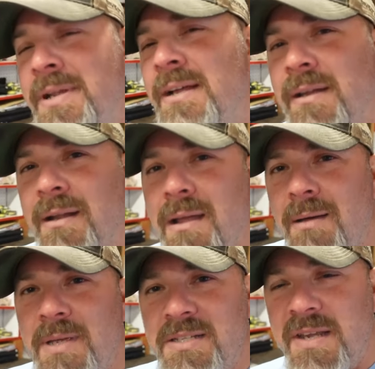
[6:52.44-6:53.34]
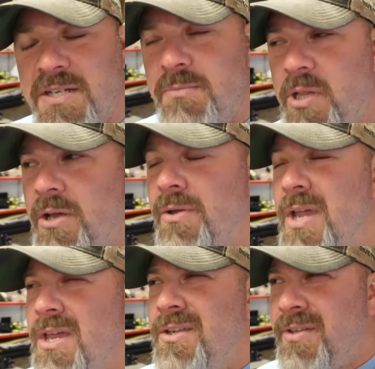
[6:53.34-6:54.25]
down in the comment section below,
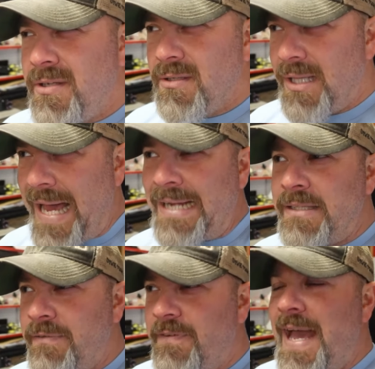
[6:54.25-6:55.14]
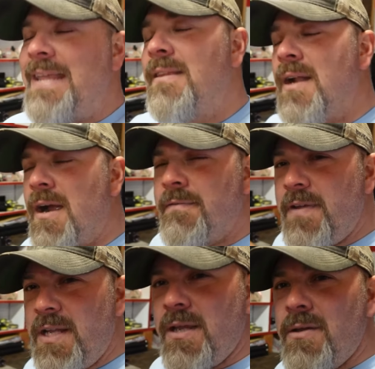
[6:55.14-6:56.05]
do you like the fact that our
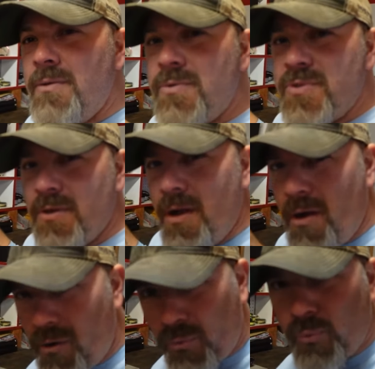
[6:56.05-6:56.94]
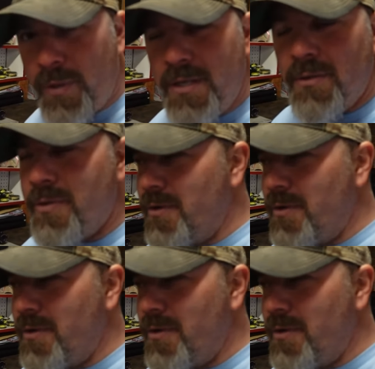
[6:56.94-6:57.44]
videos are real?